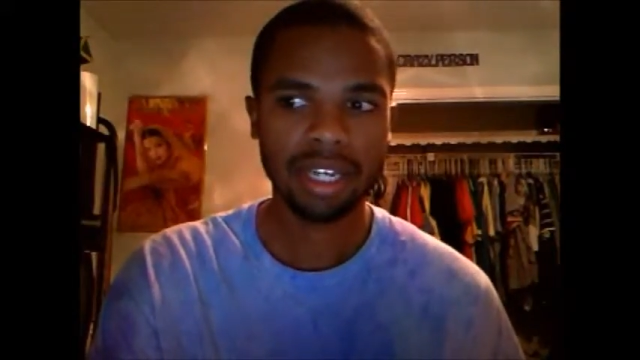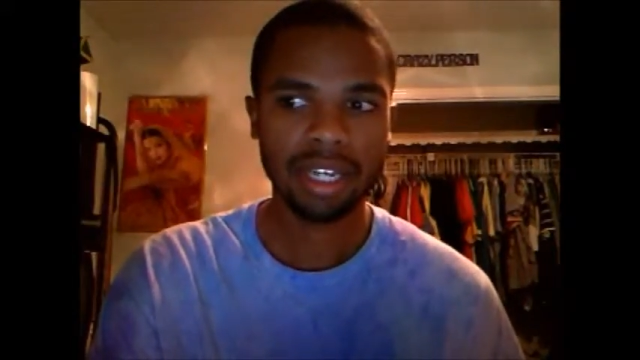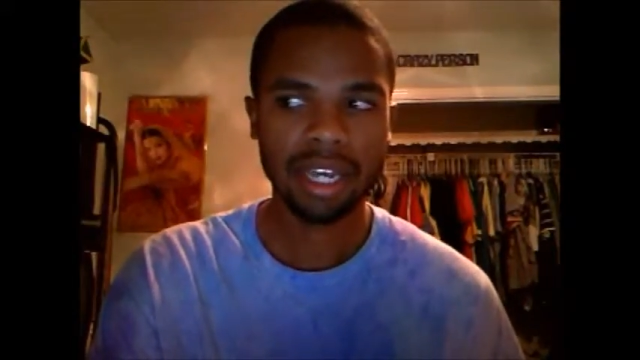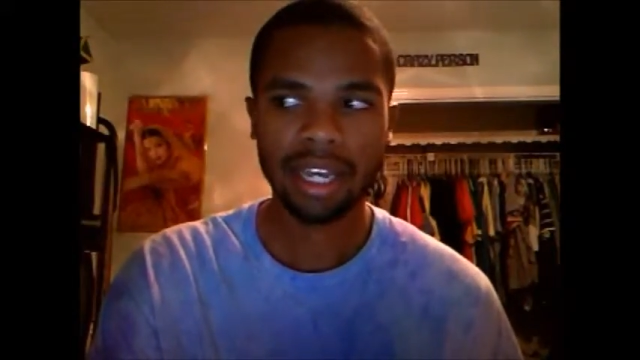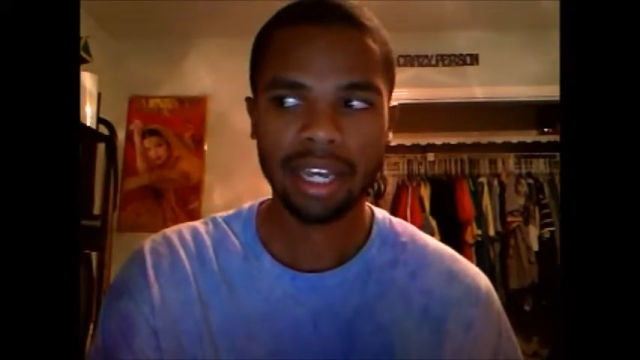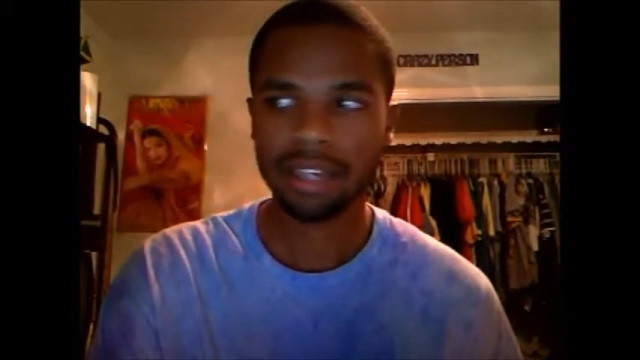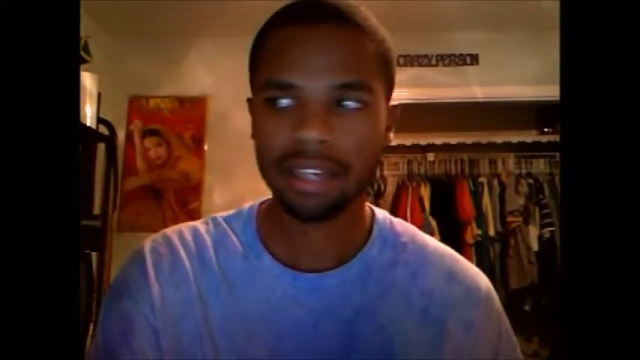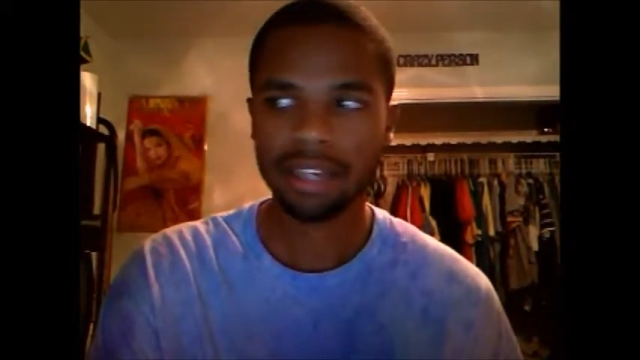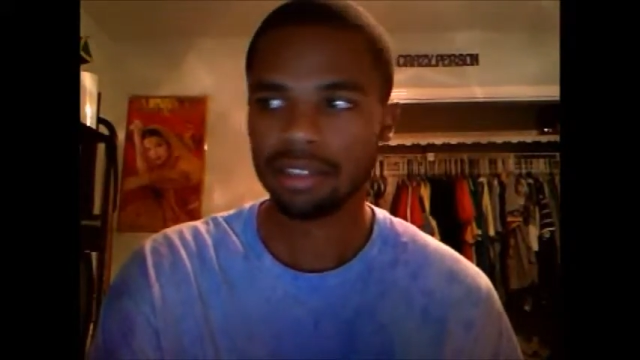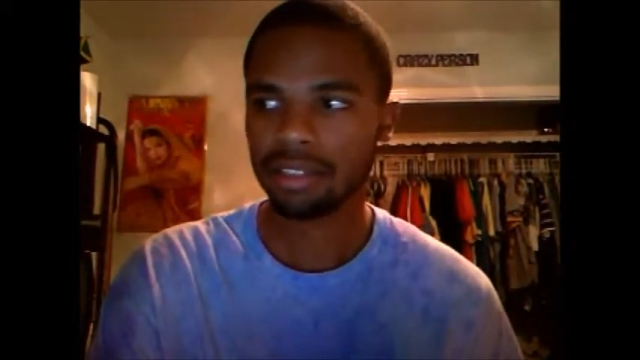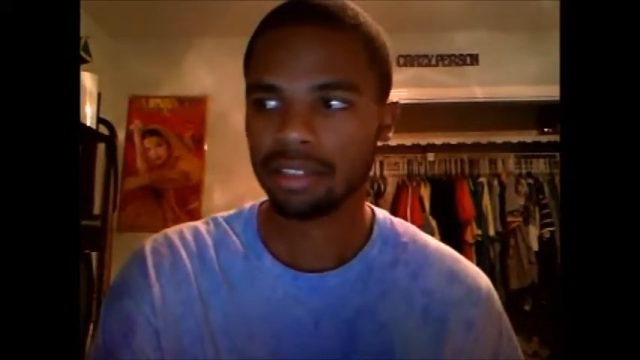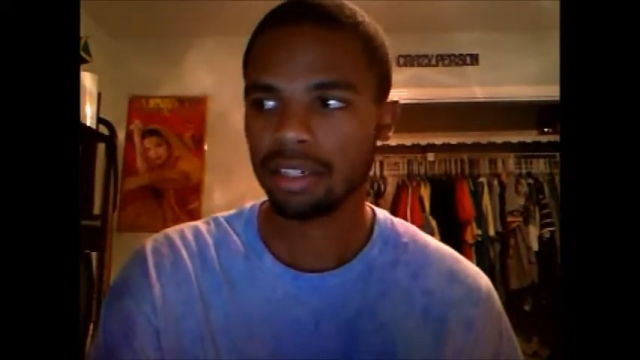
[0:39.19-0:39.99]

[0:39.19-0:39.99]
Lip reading: and